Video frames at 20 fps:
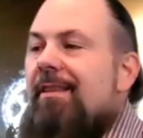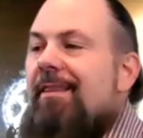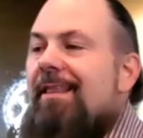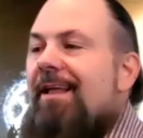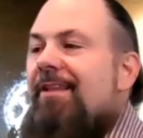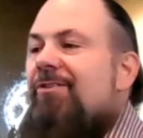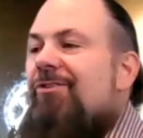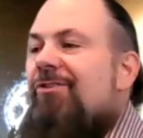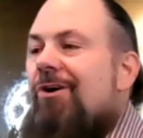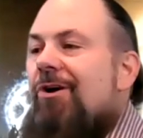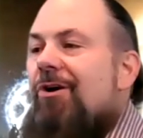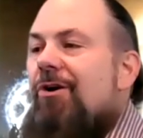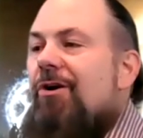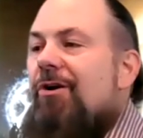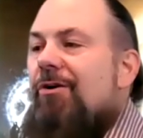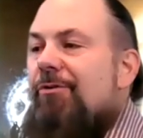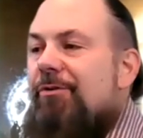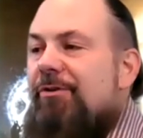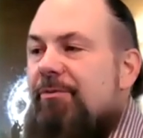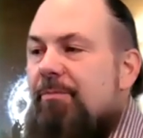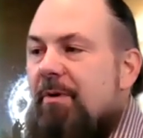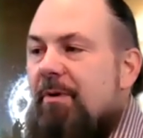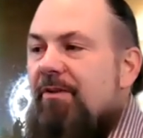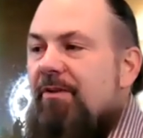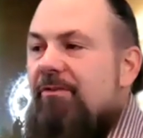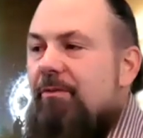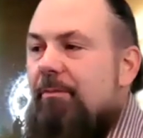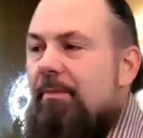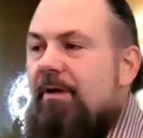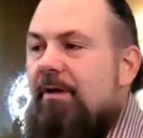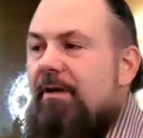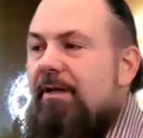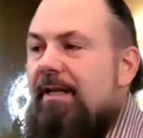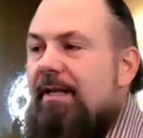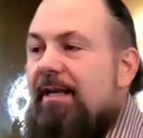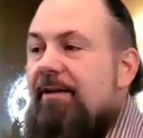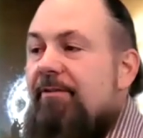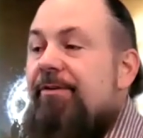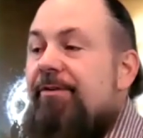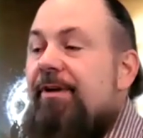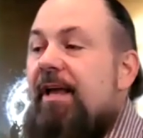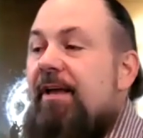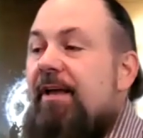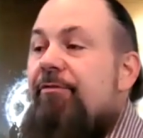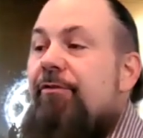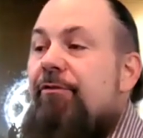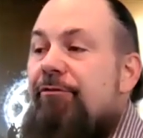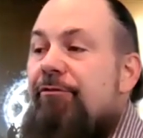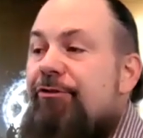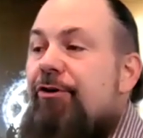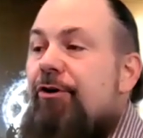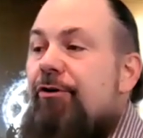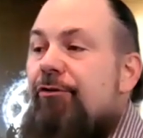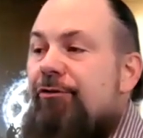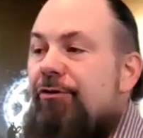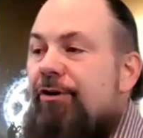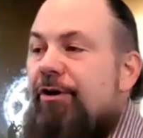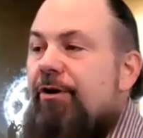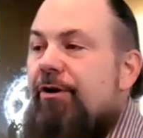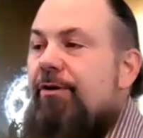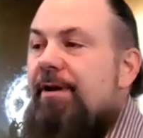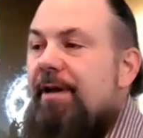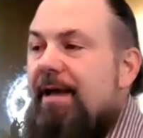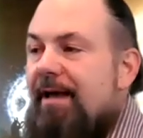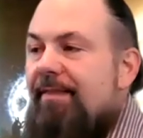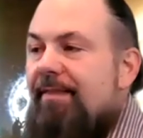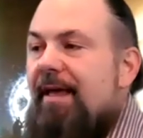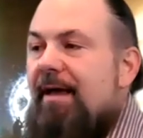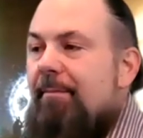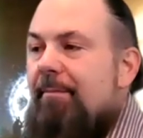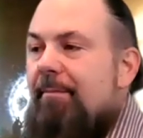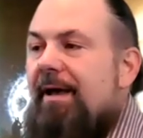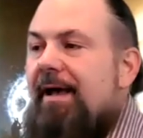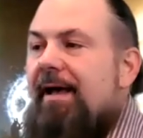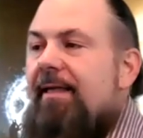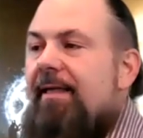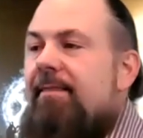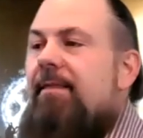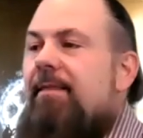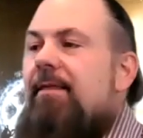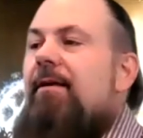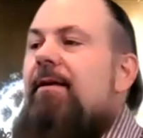that's not our responsibility if, if you've chosen to go down that path.